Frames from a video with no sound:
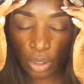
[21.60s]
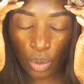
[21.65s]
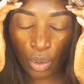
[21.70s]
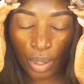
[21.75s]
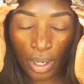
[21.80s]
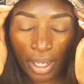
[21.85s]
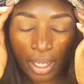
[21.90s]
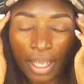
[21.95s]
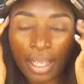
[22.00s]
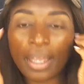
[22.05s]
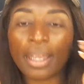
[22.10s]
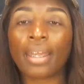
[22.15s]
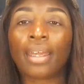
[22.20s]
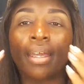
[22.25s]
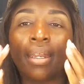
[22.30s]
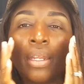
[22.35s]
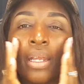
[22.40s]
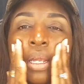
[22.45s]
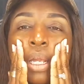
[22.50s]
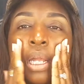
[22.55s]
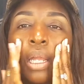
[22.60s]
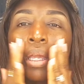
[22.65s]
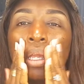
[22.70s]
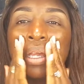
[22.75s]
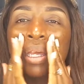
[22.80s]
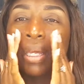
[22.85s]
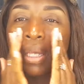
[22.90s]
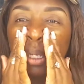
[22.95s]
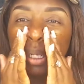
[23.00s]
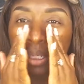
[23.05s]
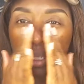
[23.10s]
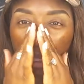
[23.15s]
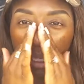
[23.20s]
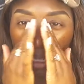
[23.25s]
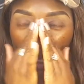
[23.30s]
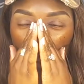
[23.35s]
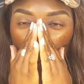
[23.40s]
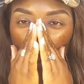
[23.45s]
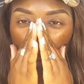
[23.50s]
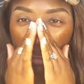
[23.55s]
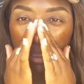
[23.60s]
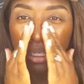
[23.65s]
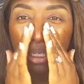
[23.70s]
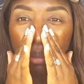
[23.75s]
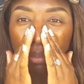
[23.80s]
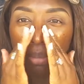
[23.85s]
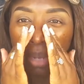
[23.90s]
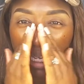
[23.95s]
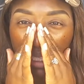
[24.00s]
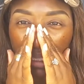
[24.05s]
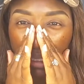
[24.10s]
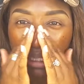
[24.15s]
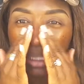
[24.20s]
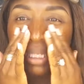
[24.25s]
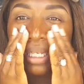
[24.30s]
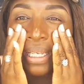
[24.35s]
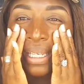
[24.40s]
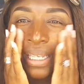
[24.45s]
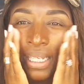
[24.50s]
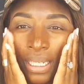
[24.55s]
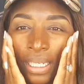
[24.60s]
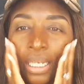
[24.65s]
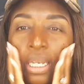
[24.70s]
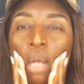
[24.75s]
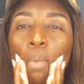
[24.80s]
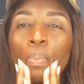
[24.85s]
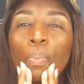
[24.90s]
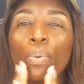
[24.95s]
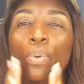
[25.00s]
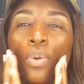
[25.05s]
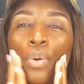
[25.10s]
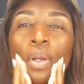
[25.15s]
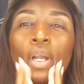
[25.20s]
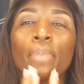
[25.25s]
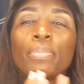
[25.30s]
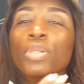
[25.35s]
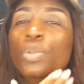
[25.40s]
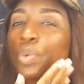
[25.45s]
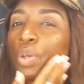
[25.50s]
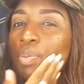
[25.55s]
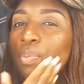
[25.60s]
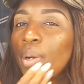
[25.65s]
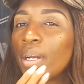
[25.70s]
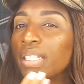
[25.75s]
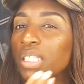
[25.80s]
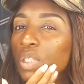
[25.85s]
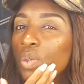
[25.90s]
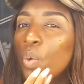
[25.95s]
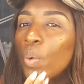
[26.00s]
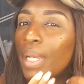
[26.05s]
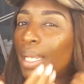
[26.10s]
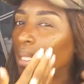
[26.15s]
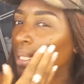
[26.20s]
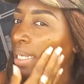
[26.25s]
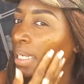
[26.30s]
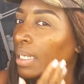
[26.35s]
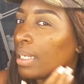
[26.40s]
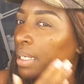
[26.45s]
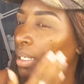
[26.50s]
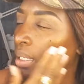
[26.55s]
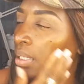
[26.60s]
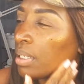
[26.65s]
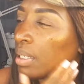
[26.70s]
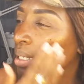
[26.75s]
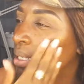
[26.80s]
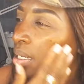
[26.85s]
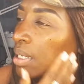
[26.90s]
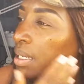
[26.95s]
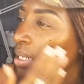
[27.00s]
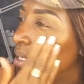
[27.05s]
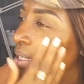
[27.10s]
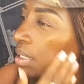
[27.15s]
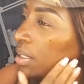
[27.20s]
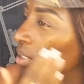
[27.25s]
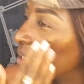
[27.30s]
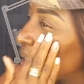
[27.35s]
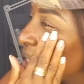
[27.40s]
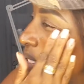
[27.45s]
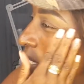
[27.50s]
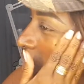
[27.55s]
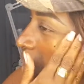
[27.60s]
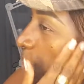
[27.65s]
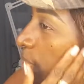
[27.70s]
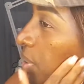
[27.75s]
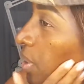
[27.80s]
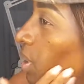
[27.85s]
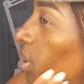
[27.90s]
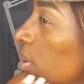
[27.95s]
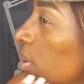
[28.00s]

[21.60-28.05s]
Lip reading: go ahead and get my skin prepped with my squalene, just to put a